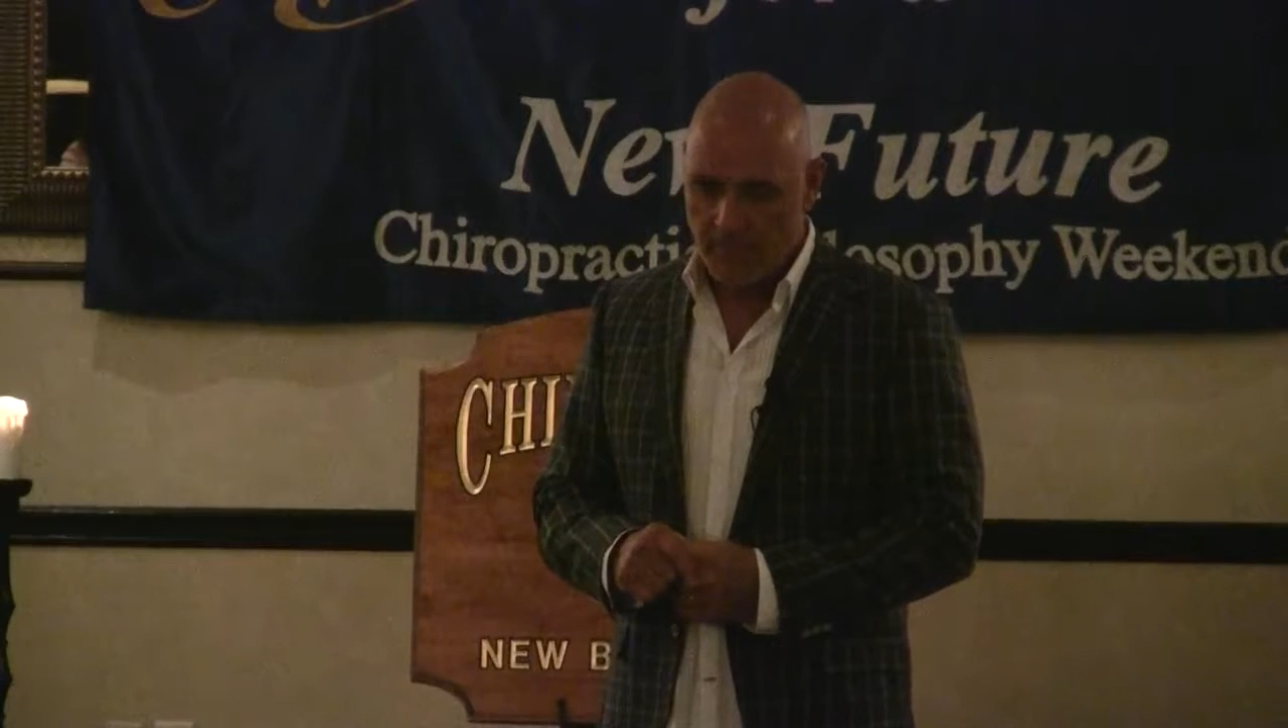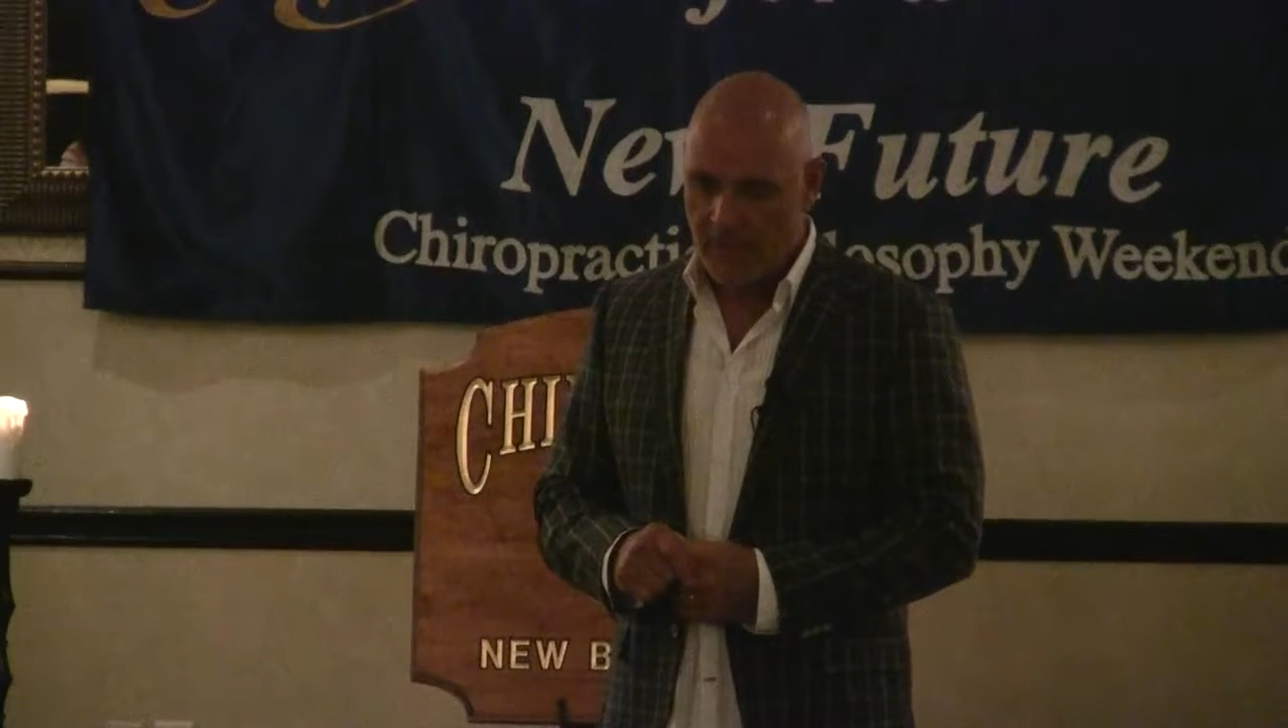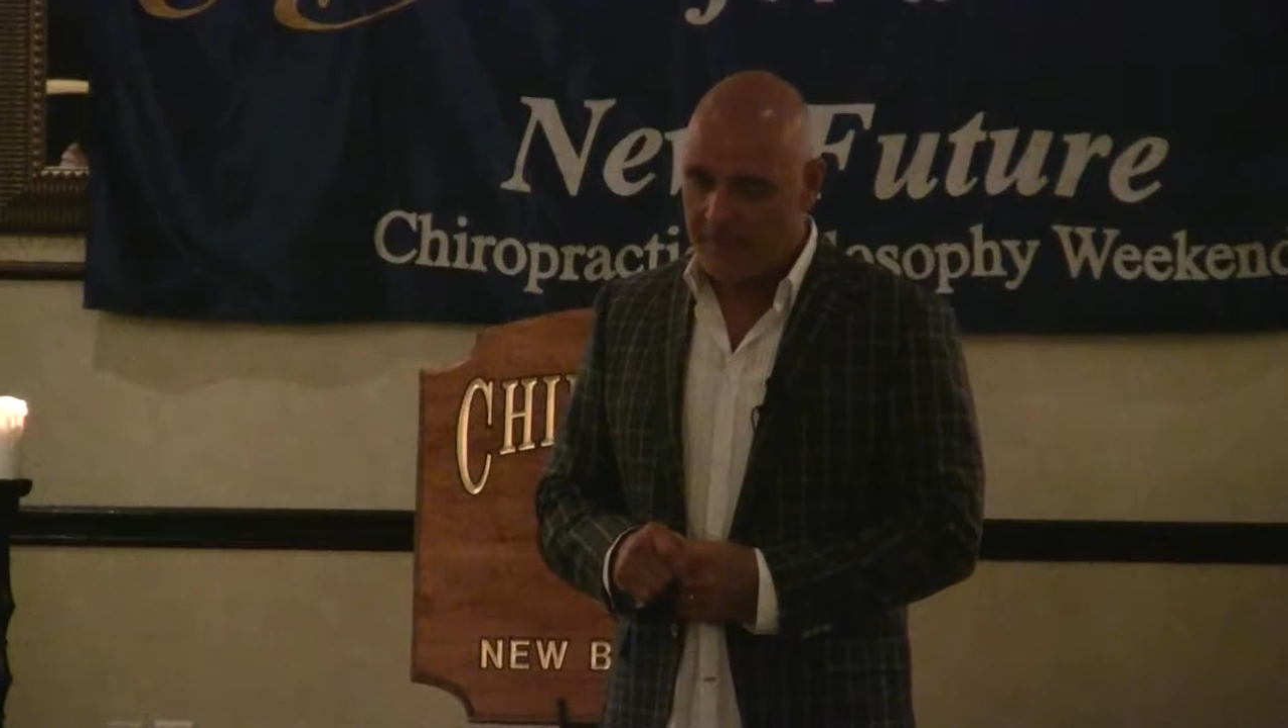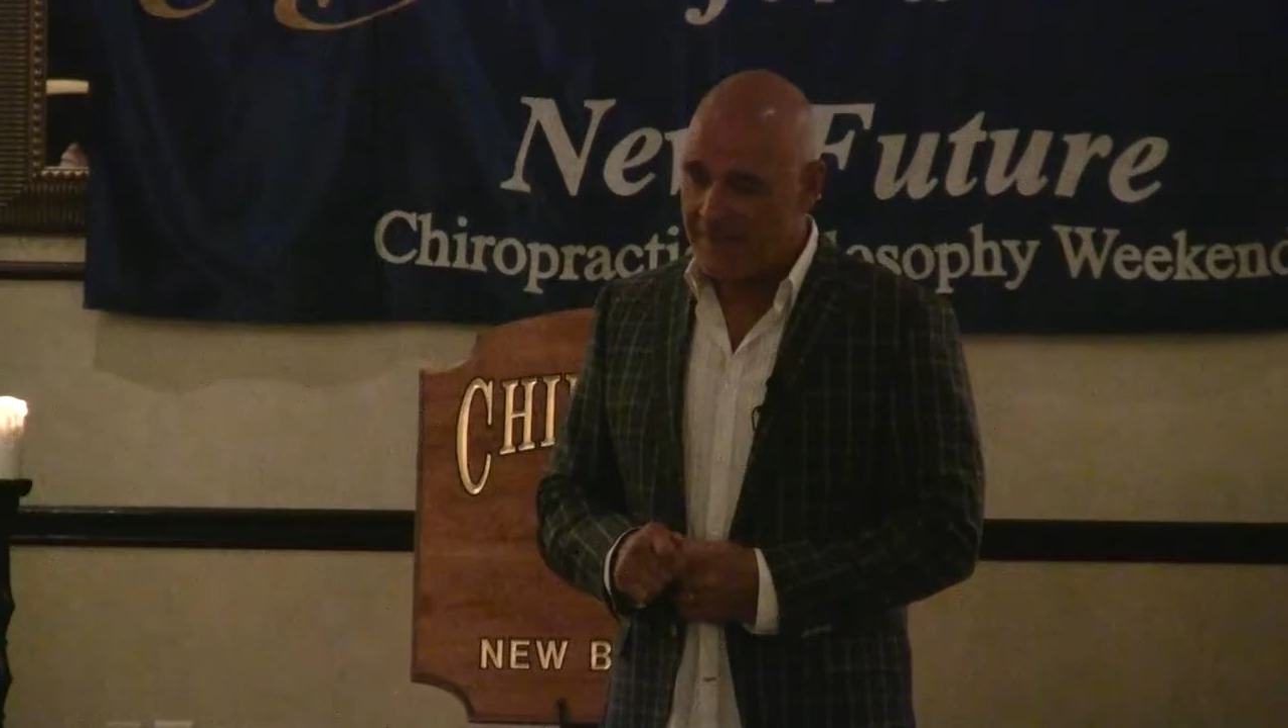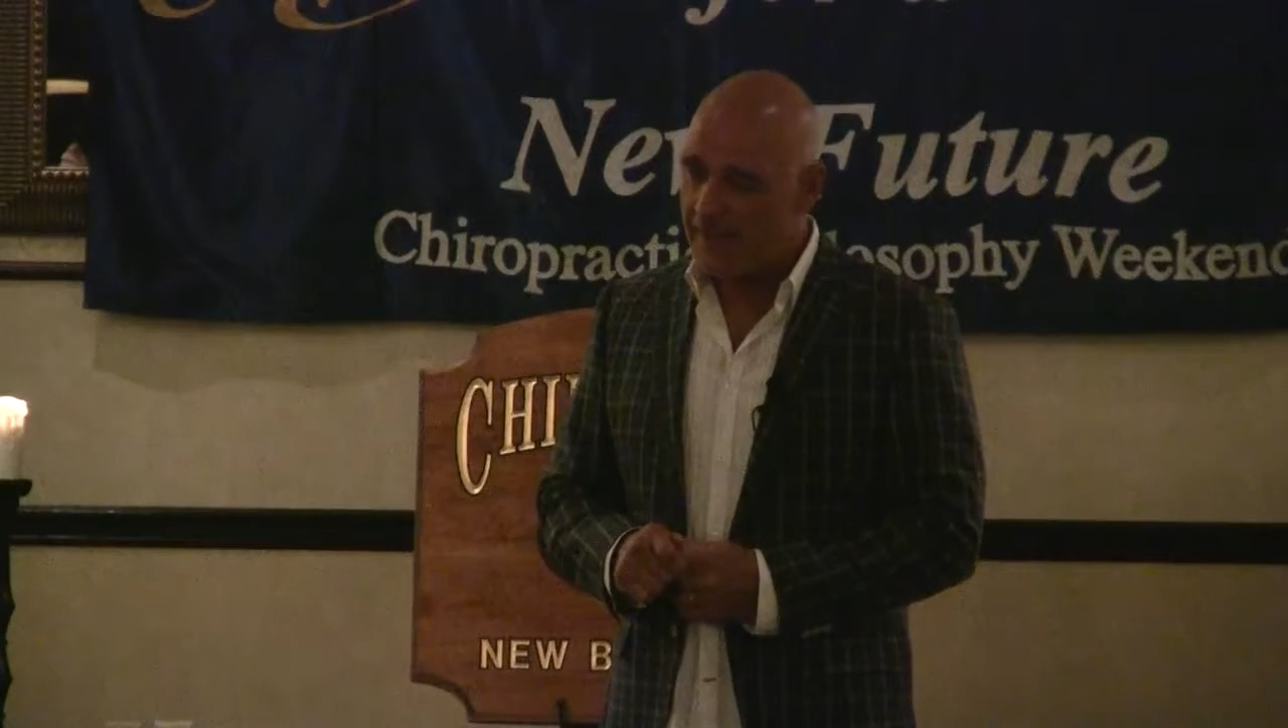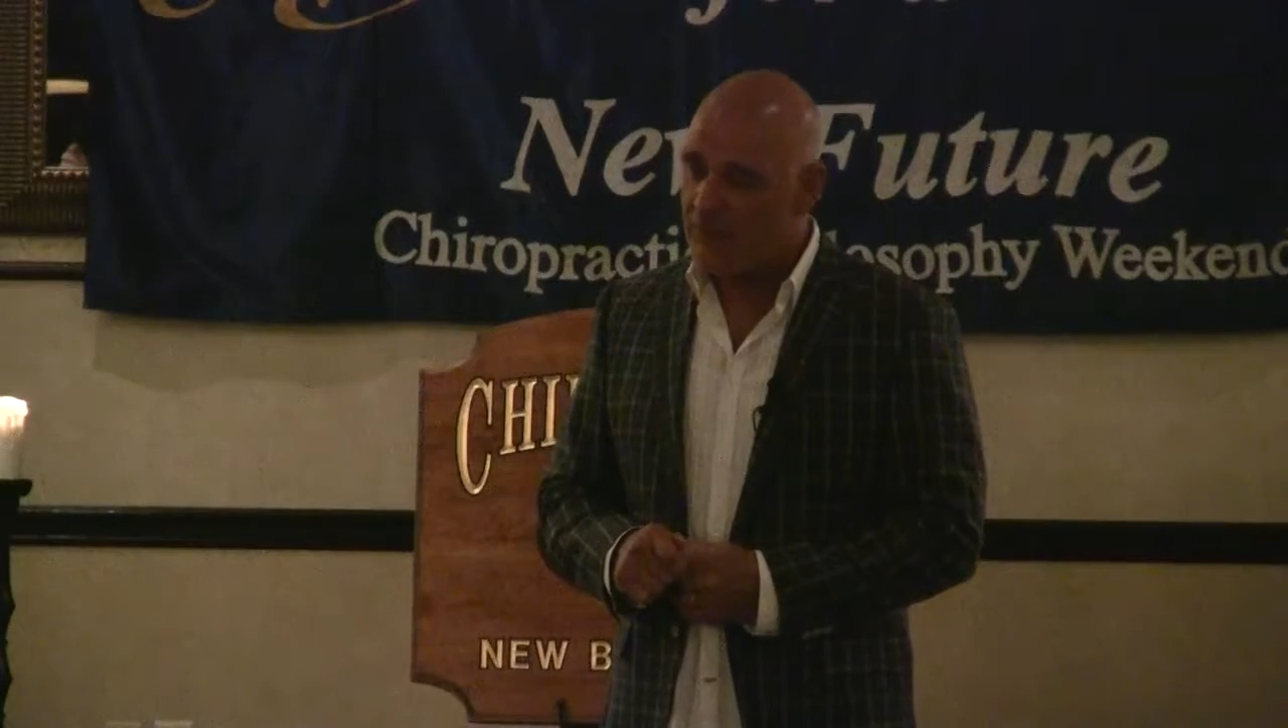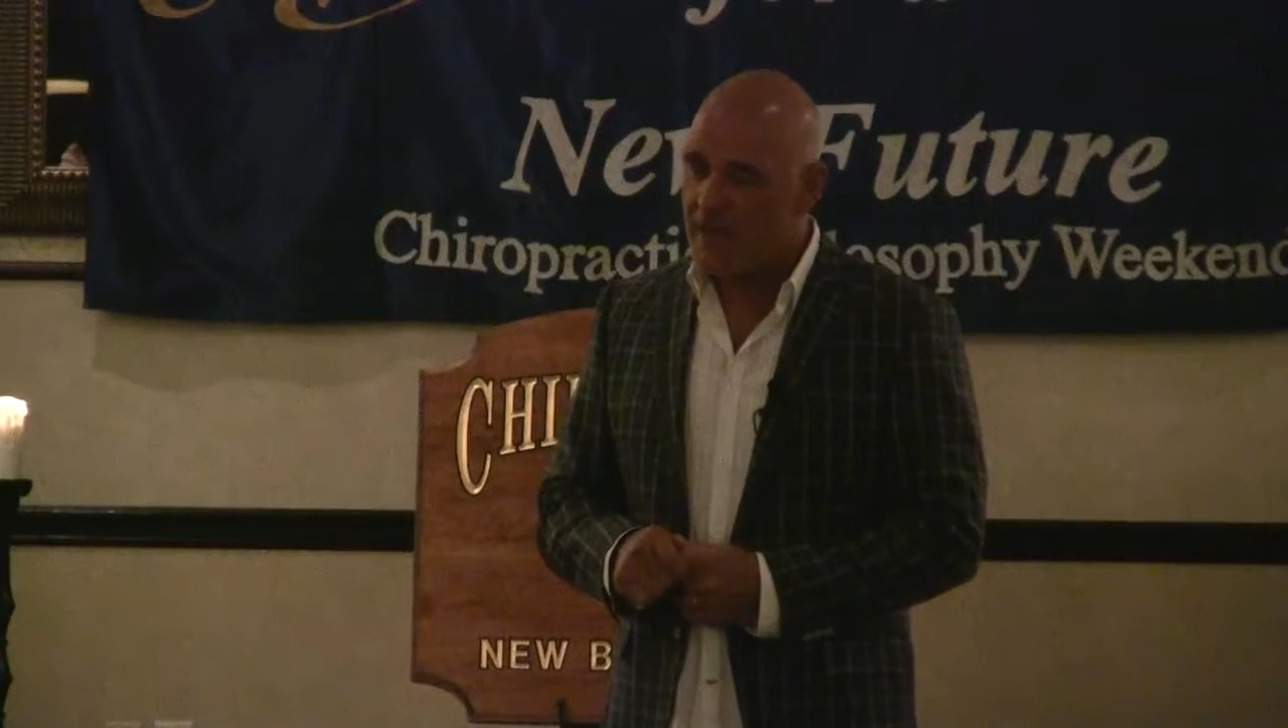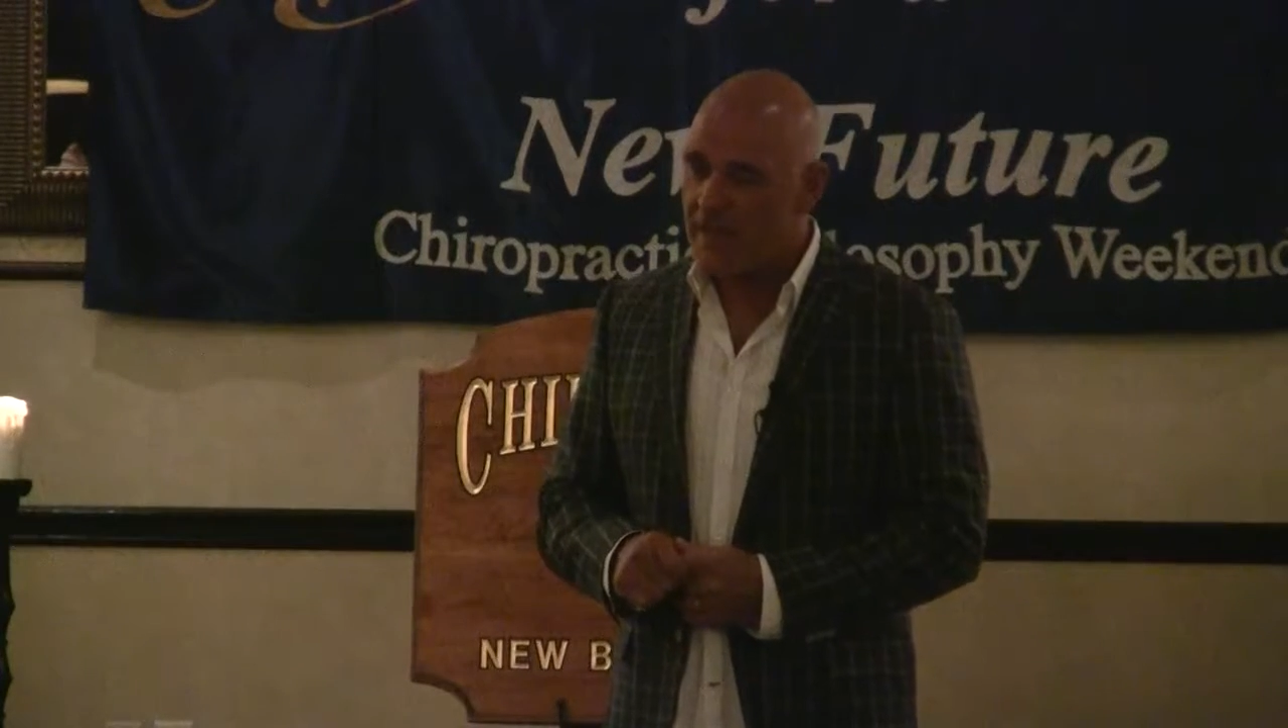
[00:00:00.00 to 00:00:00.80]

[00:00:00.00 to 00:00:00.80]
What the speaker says: I never